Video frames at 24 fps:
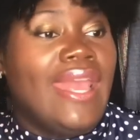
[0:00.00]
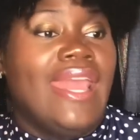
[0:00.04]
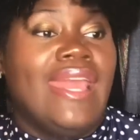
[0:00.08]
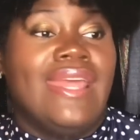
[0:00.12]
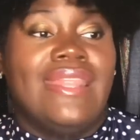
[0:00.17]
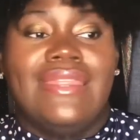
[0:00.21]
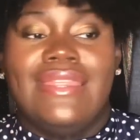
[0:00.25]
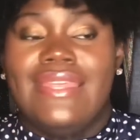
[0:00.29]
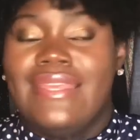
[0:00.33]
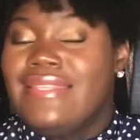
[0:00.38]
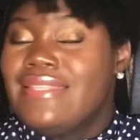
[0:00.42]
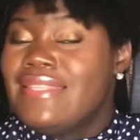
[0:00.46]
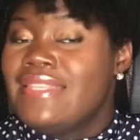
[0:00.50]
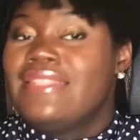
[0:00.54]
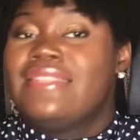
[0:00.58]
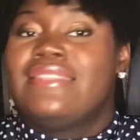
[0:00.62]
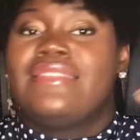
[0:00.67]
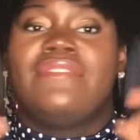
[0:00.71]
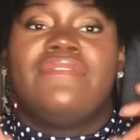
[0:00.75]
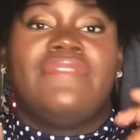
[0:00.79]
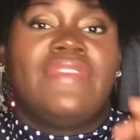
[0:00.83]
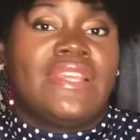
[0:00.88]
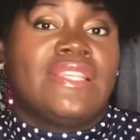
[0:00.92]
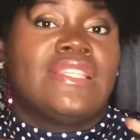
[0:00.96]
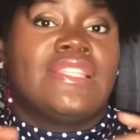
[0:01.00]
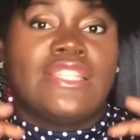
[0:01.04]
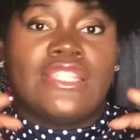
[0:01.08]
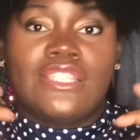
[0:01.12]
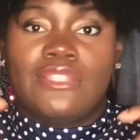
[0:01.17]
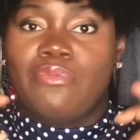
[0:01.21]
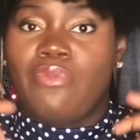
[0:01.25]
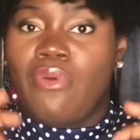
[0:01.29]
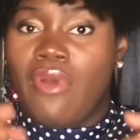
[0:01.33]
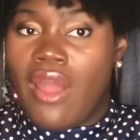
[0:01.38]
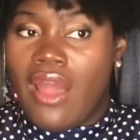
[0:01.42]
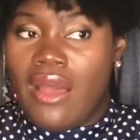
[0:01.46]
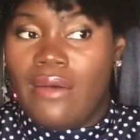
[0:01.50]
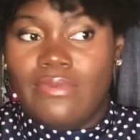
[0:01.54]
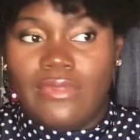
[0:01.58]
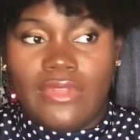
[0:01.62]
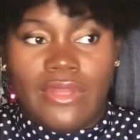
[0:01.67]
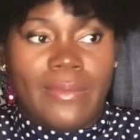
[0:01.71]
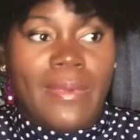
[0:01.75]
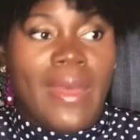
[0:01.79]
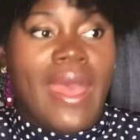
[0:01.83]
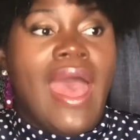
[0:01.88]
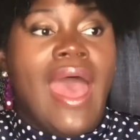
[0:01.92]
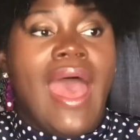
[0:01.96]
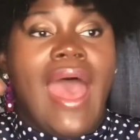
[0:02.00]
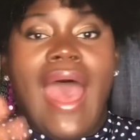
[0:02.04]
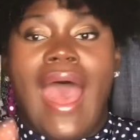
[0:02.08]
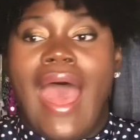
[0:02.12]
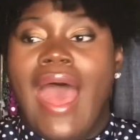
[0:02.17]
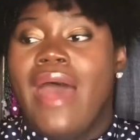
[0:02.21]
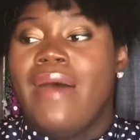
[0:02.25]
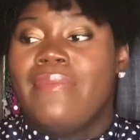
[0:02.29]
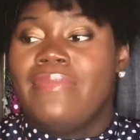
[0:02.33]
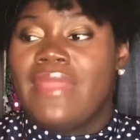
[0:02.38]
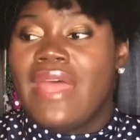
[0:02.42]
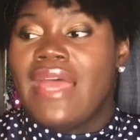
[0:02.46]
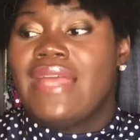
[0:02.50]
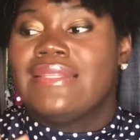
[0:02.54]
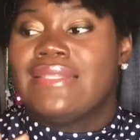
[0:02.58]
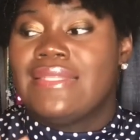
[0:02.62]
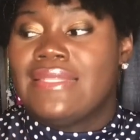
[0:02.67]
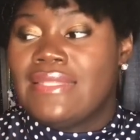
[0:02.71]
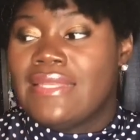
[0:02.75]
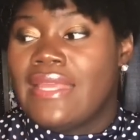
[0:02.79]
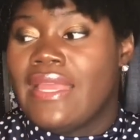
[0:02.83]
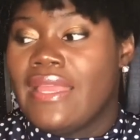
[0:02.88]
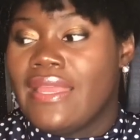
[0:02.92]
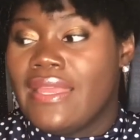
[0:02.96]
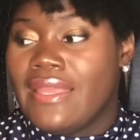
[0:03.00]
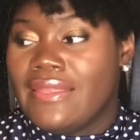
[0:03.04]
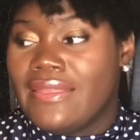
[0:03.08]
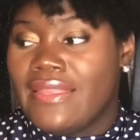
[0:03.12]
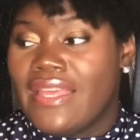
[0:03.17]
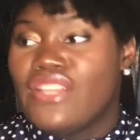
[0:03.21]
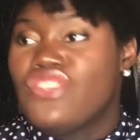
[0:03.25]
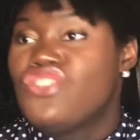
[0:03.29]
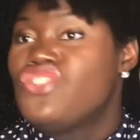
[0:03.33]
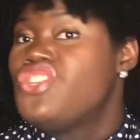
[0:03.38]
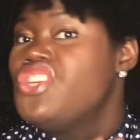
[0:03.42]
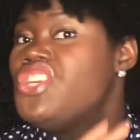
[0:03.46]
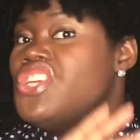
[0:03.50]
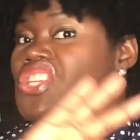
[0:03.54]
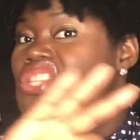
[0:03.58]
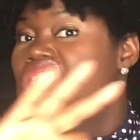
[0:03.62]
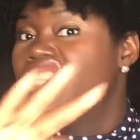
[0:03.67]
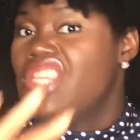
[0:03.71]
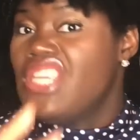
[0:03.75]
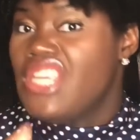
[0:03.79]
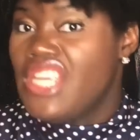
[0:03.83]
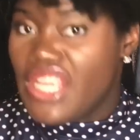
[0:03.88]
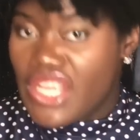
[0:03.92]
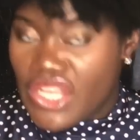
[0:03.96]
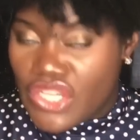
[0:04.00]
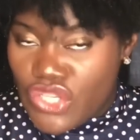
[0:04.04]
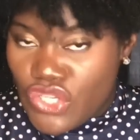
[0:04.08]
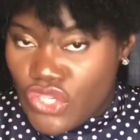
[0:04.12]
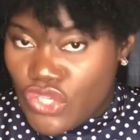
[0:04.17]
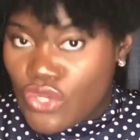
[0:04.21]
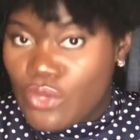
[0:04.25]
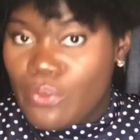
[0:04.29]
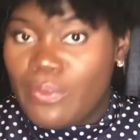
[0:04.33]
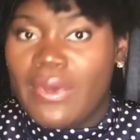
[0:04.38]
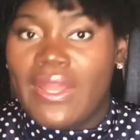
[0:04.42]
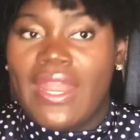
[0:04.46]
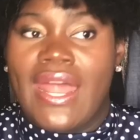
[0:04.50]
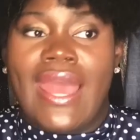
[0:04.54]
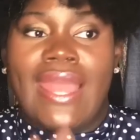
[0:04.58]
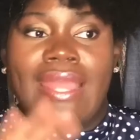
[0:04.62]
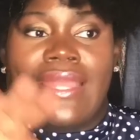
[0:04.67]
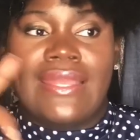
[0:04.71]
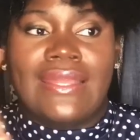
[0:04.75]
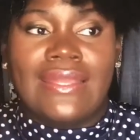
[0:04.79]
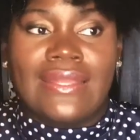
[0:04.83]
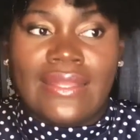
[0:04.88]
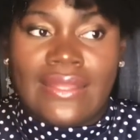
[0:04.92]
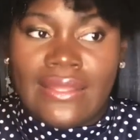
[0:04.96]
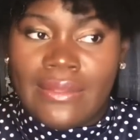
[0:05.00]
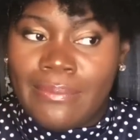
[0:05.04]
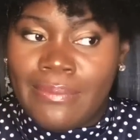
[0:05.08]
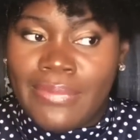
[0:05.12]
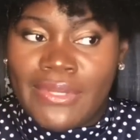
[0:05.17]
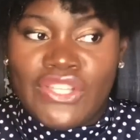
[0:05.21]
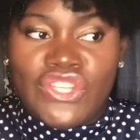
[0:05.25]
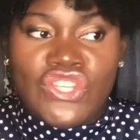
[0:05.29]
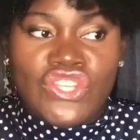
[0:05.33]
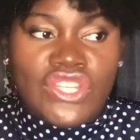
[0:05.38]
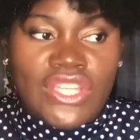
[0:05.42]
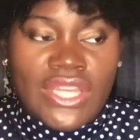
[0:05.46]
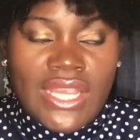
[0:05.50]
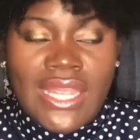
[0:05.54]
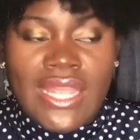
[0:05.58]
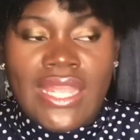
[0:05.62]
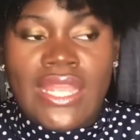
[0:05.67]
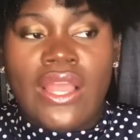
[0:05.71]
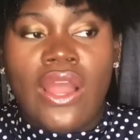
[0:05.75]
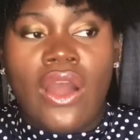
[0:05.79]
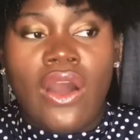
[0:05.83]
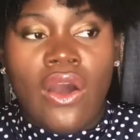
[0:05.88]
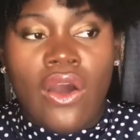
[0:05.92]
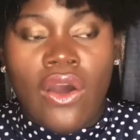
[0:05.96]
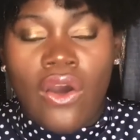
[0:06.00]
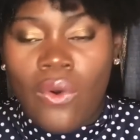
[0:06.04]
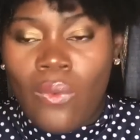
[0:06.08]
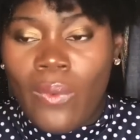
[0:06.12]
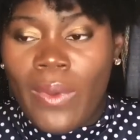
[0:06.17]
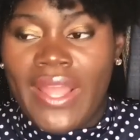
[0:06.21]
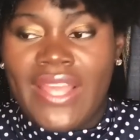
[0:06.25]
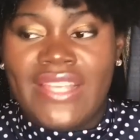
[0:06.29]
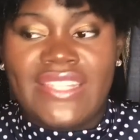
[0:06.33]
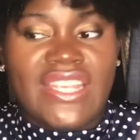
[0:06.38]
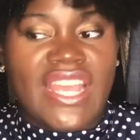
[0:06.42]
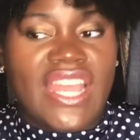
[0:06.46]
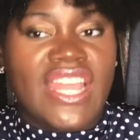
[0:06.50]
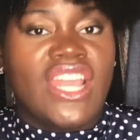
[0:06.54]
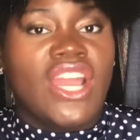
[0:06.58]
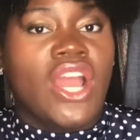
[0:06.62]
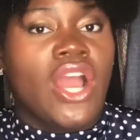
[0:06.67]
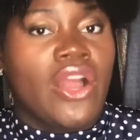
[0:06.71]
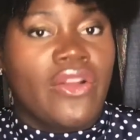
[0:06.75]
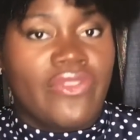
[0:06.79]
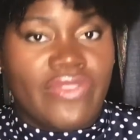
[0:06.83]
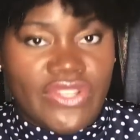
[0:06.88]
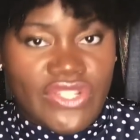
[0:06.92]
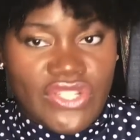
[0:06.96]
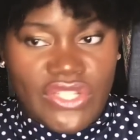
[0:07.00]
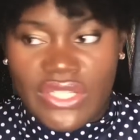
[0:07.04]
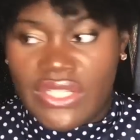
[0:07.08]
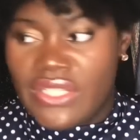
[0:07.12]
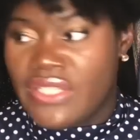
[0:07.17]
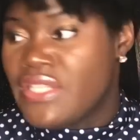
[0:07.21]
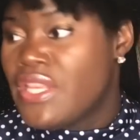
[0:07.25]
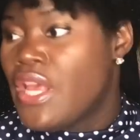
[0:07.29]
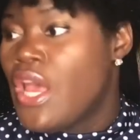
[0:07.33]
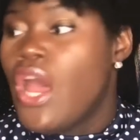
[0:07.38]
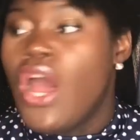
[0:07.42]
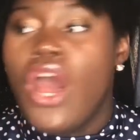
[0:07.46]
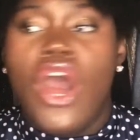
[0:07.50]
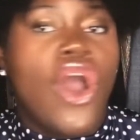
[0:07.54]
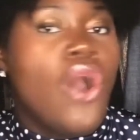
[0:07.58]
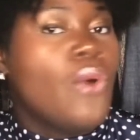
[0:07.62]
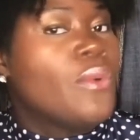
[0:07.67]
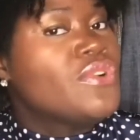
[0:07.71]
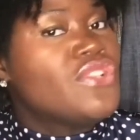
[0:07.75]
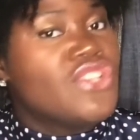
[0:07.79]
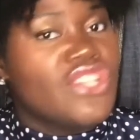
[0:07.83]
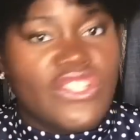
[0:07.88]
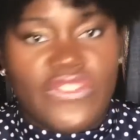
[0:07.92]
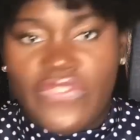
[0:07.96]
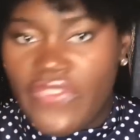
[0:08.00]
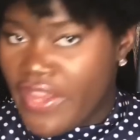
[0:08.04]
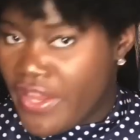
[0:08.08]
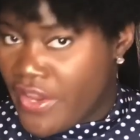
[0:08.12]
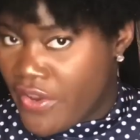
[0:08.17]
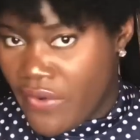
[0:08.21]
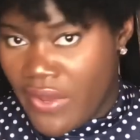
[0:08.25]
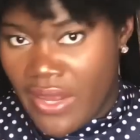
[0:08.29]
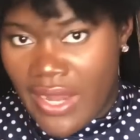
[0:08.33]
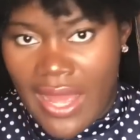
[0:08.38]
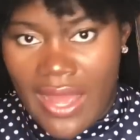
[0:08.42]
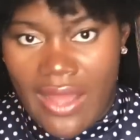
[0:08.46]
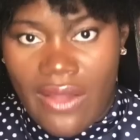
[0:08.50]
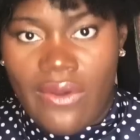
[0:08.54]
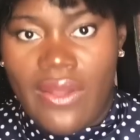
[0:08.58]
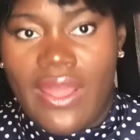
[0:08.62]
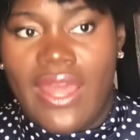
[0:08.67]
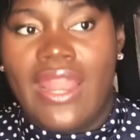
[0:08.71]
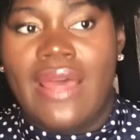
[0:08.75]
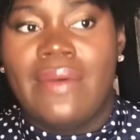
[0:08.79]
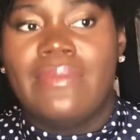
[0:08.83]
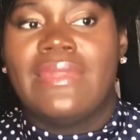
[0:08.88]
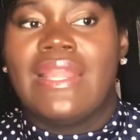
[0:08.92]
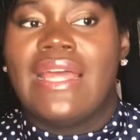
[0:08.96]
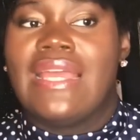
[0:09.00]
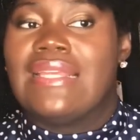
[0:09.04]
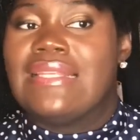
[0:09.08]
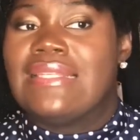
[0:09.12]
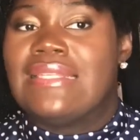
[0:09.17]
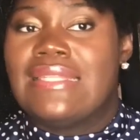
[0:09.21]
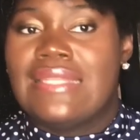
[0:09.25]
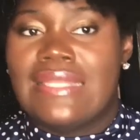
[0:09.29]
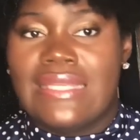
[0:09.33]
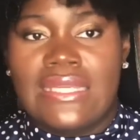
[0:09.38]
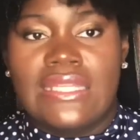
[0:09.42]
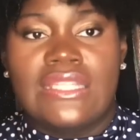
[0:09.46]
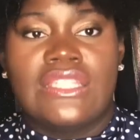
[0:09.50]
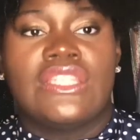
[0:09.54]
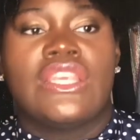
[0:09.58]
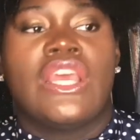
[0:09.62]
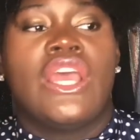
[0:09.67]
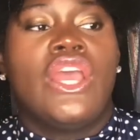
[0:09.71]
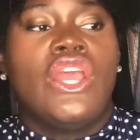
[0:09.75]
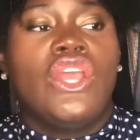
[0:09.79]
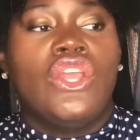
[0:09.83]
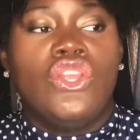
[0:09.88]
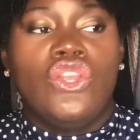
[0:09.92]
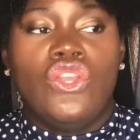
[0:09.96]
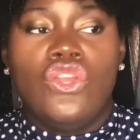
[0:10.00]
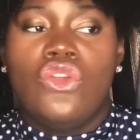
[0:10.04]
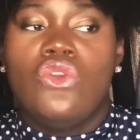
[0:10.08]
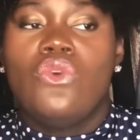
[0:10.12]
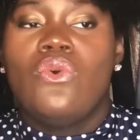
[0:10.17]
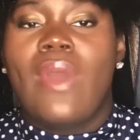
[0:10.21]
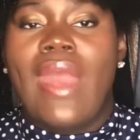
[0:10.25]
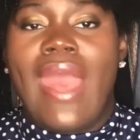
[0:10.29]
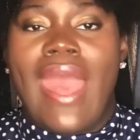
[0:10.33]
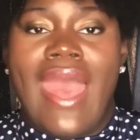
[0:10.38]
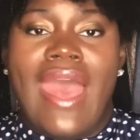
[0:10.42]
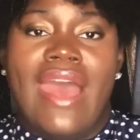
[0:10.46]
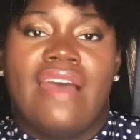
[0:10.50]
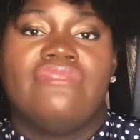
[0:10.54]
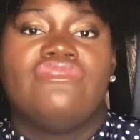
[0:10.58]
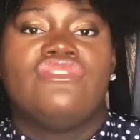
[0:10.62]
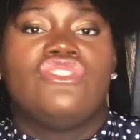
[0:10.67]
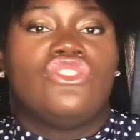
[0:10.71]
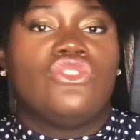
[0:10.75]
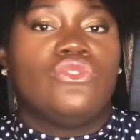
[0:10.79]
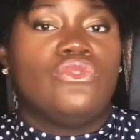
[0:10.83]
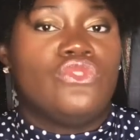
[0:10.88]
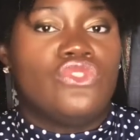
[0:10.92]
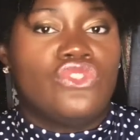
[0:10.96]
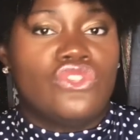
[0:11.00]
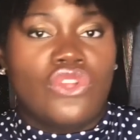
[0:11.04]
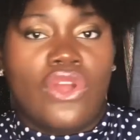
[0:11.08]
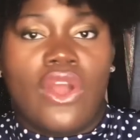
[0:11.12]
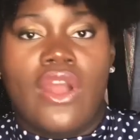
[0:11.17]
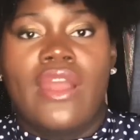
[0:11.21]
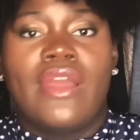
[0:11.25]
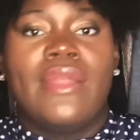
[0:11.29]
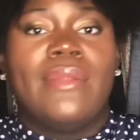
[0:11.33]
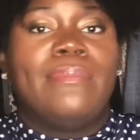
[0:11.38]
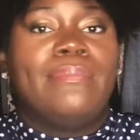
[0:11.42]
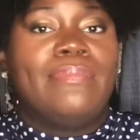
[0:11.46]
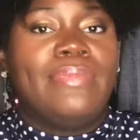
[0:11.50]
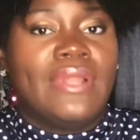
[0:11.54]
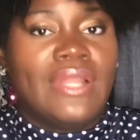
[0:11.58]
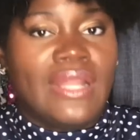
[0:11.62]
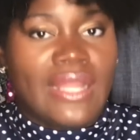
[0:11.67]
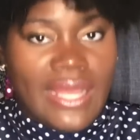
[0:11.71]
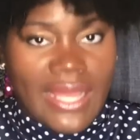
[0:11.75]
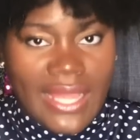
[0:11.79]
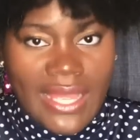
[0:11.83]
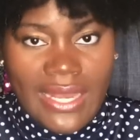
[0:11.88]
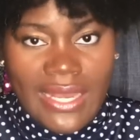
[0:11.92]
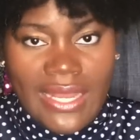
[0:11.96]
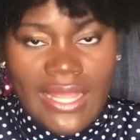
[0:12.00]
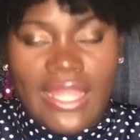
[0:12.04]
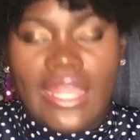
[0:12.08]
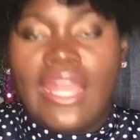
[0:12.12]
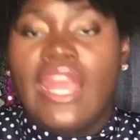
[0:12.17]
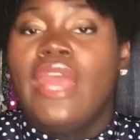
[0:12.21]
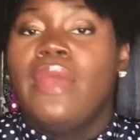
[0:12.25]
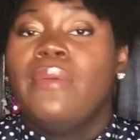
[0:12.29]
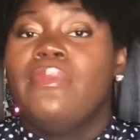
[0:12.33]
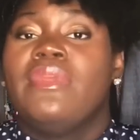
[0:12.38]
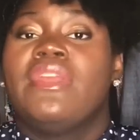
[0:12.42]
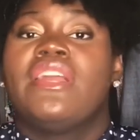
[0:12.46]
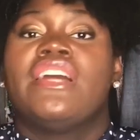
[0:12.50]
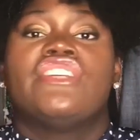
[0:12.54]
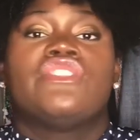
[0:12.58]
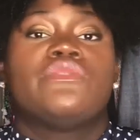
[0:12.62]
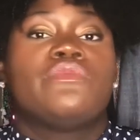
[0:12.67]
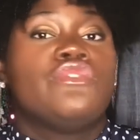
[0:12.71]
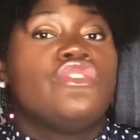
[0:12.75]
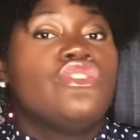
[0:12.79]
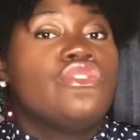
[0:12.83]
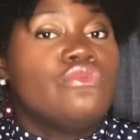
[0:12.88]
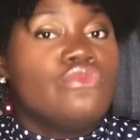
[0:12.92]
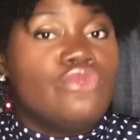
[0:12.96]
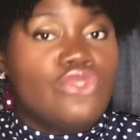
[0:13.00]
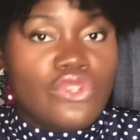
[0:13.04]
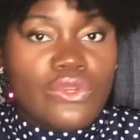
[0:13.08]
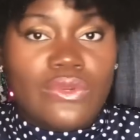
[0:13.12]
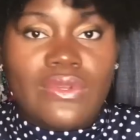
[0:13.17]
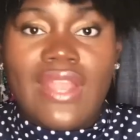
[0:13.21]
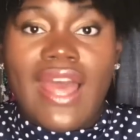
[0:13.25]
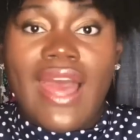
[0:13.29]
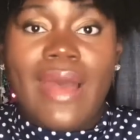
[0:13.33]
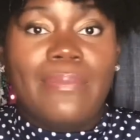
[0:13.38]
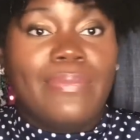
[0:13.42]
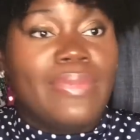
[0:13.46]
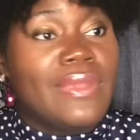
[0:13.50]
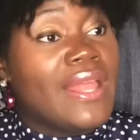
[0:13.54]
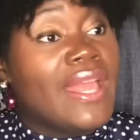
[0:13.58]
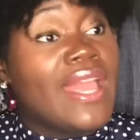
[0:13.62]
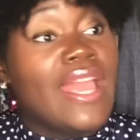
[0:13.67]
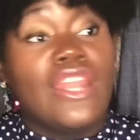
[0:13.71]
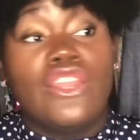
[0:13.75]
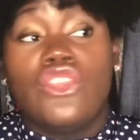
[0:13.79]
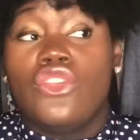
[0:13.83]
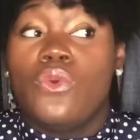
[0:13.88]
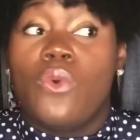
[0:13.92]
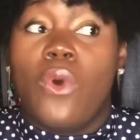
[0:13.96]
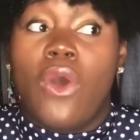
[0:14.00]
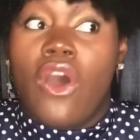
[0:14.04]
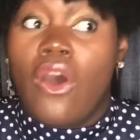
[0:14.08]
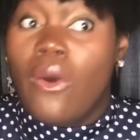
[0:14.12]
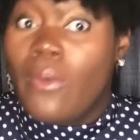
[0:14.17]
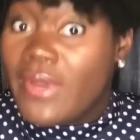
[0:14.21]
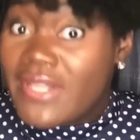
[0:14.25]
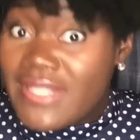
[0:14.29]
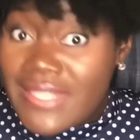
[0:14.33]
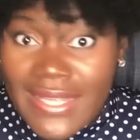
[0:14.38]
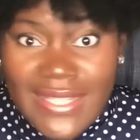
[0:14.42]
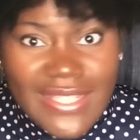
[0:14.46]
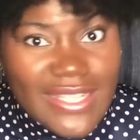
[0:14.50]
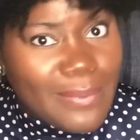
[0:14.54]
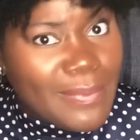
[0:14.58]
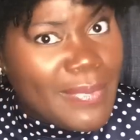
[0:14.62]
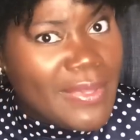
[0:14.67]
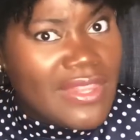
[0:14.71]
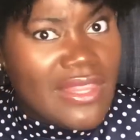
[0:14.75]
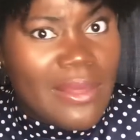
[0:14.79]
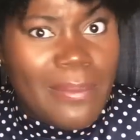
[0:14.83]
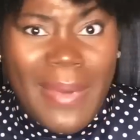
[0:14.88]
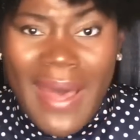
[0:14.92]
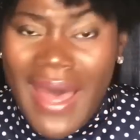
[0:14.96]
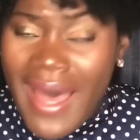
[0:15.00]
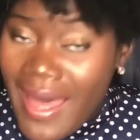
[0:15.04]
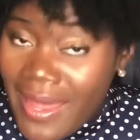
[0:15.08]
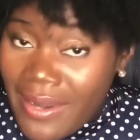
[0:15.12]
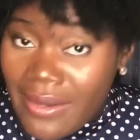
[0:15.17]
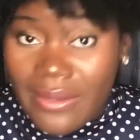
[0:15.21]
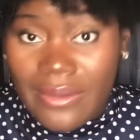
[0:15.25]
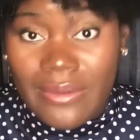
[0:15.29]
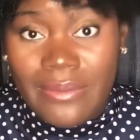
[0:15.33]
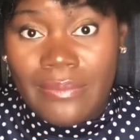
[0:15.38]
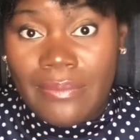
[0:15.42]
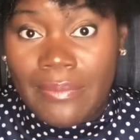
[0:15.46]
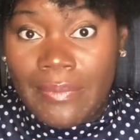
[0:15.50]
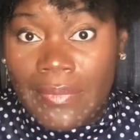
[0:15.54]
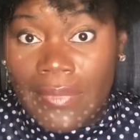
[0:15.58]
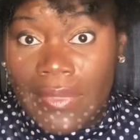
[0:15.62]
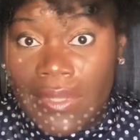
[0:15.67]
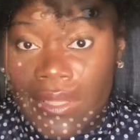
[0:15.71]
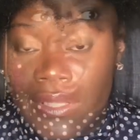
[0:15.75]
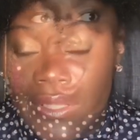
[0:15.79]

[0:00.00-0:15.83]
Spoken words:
And this is the vixen's problem. I'm not saying that she is the issue, but she always encourages, oh, we'll just figure it out. And I'm like, sis, you have to start planning. Because when you do not plan, you always end up in the bottom.